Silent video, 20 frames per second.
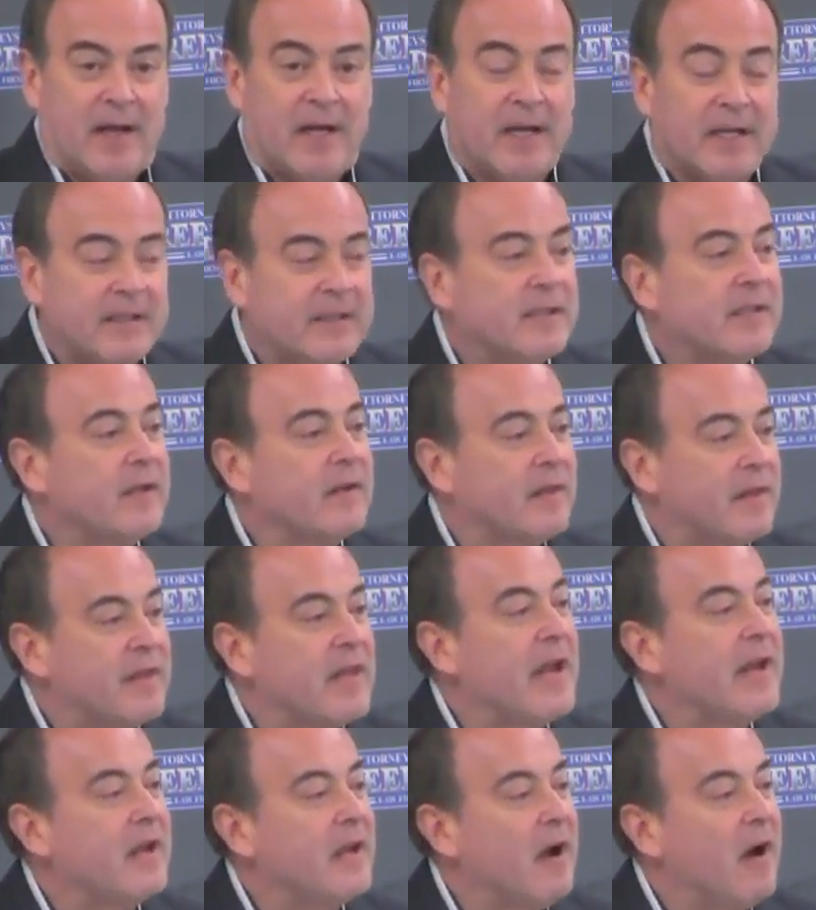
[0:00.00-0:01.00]
can
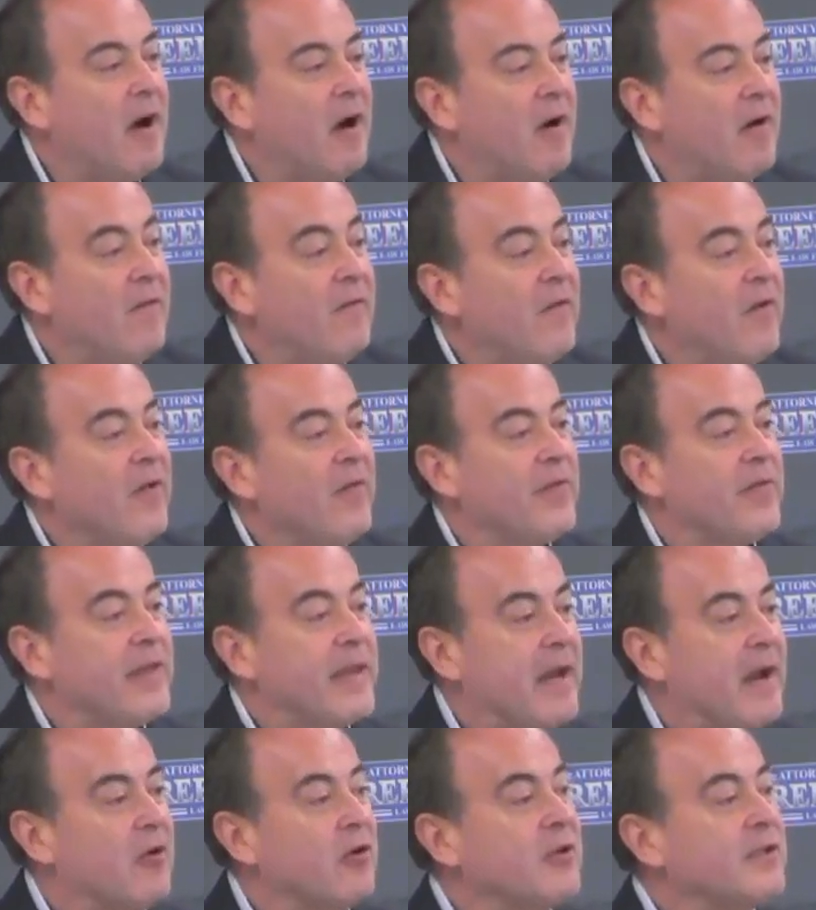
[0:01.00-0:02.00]
think of
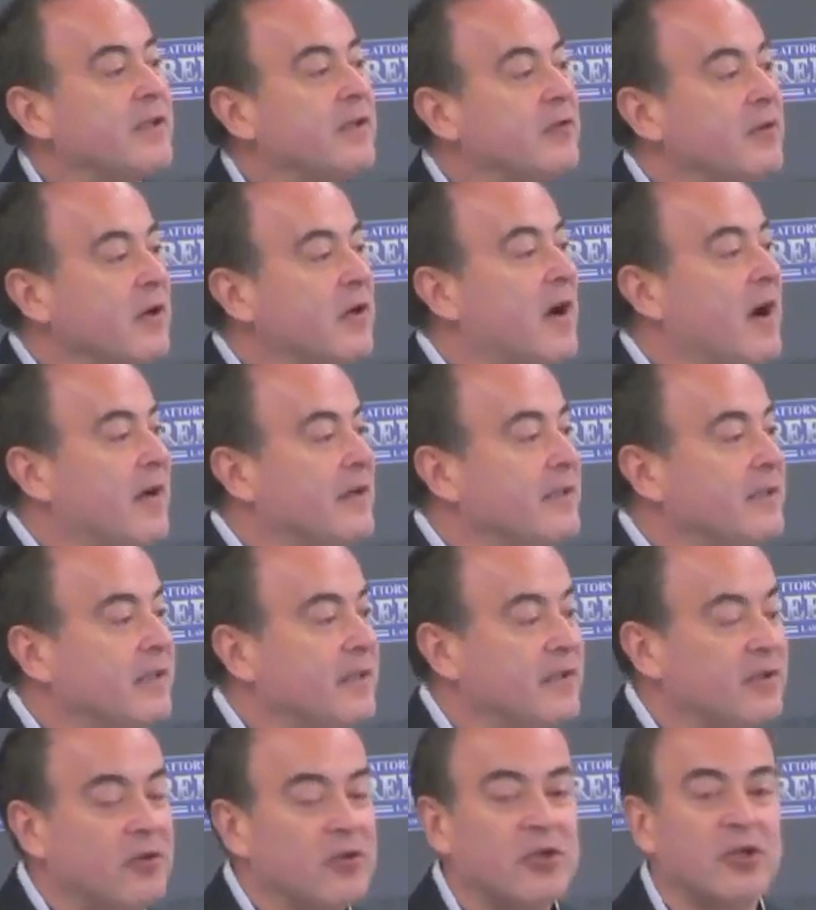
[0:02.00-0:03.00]
the Arizona
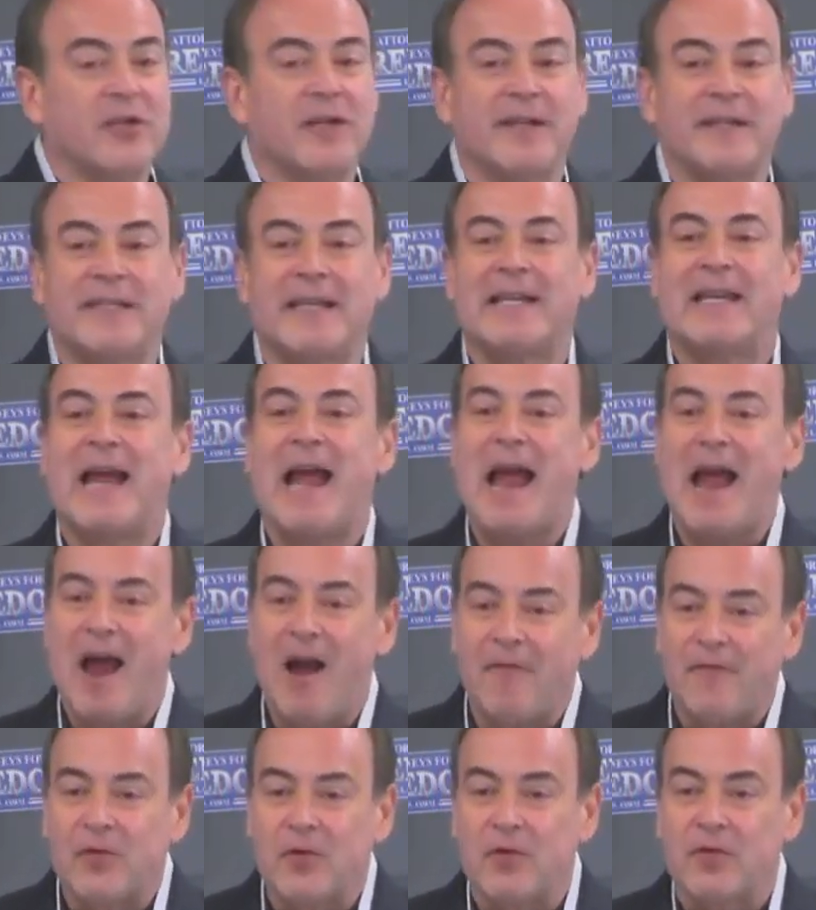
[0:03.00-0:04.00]
Constitution as an
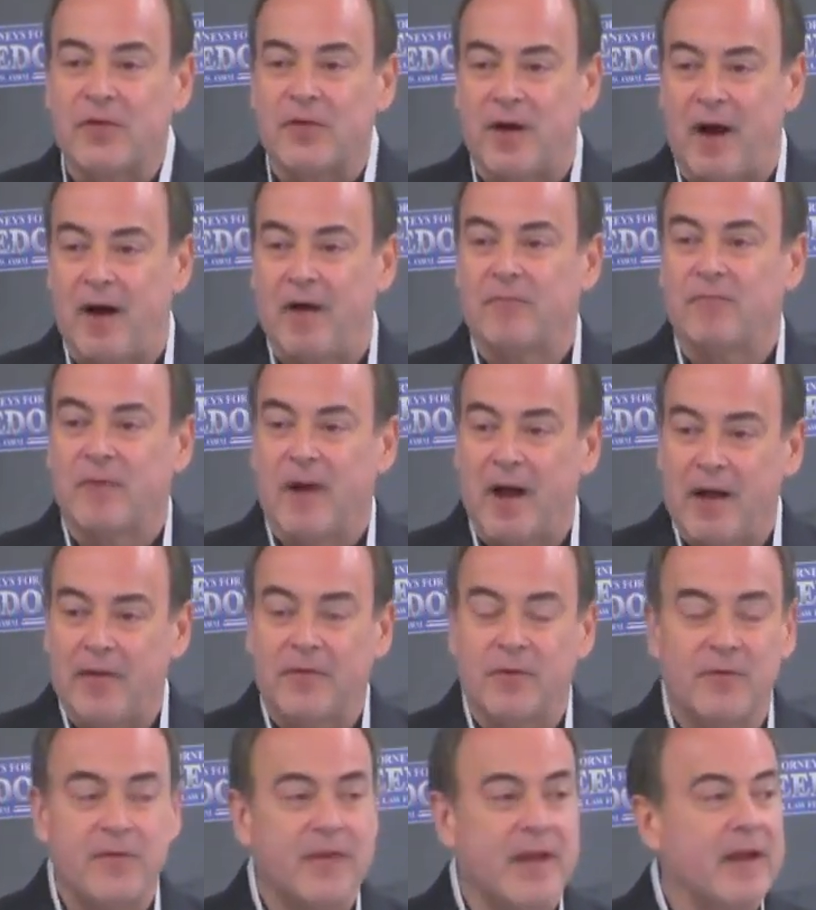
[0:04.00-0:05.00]
afterthought
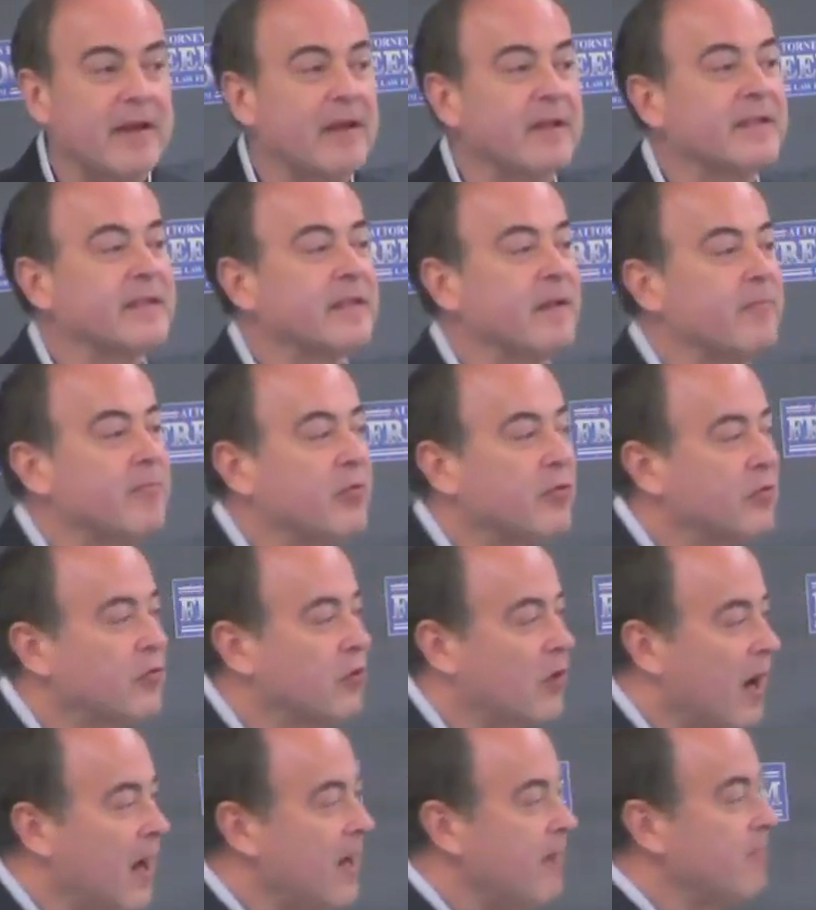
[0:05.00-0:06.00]
rather than as the
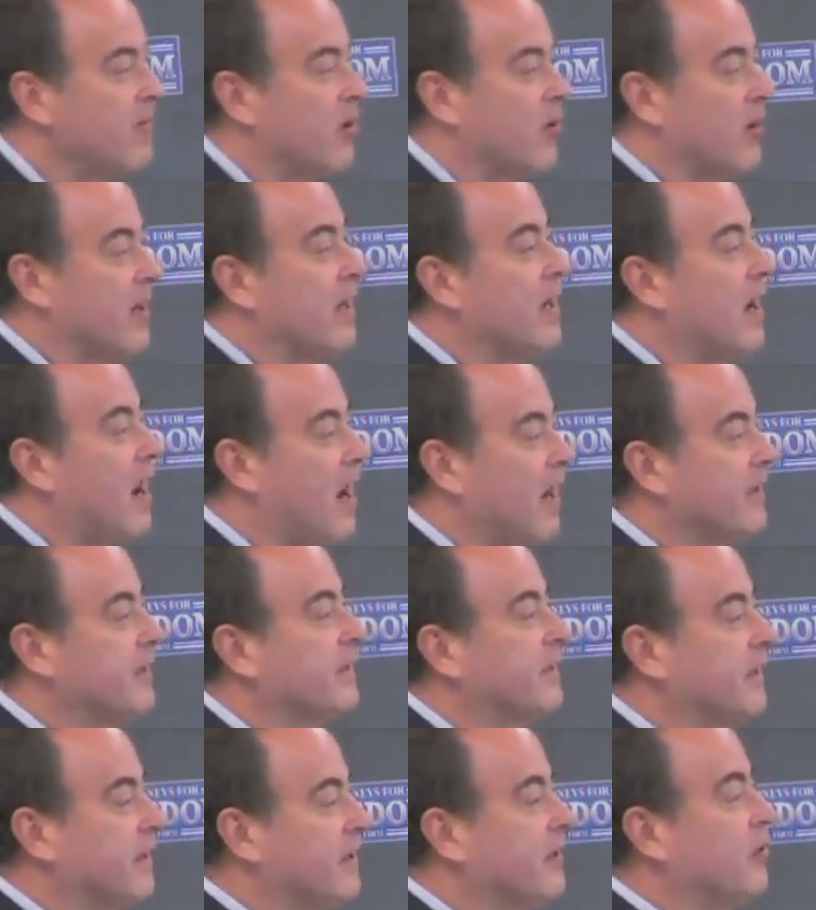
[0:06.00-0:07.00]
primary
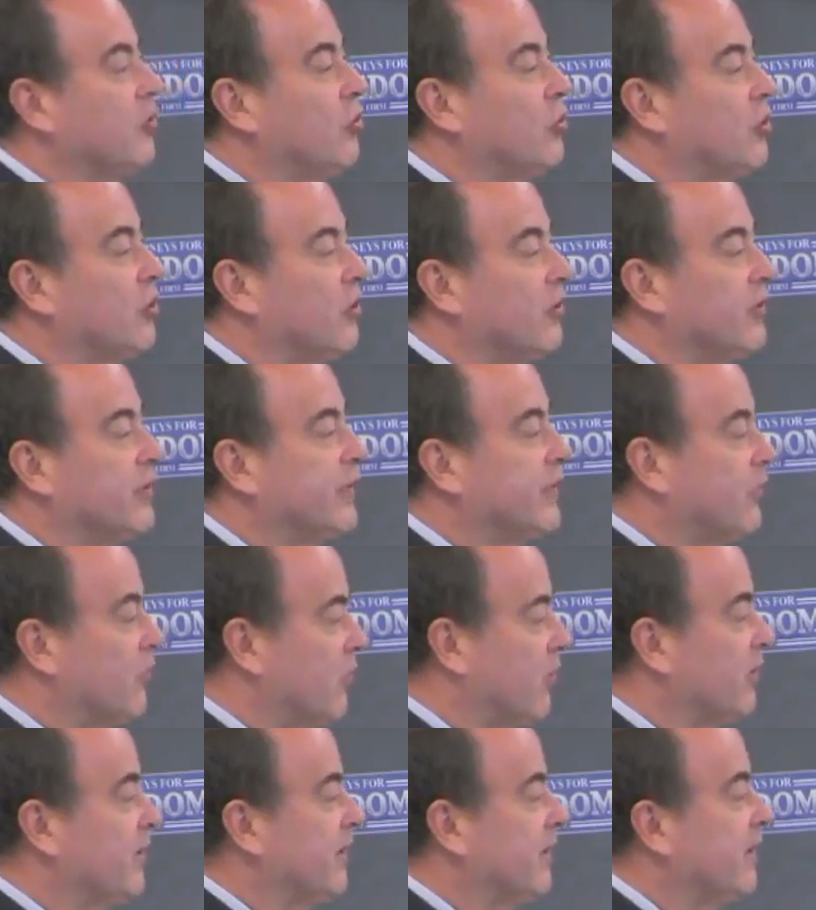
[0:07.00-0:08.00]
constitutional
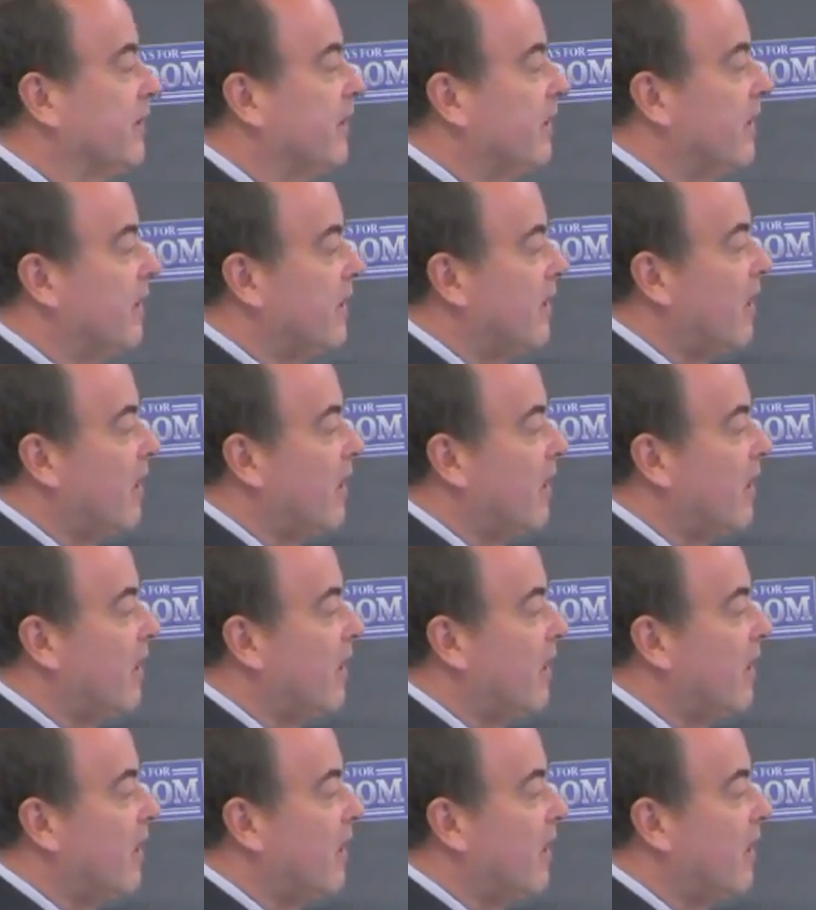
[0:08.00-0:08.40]
source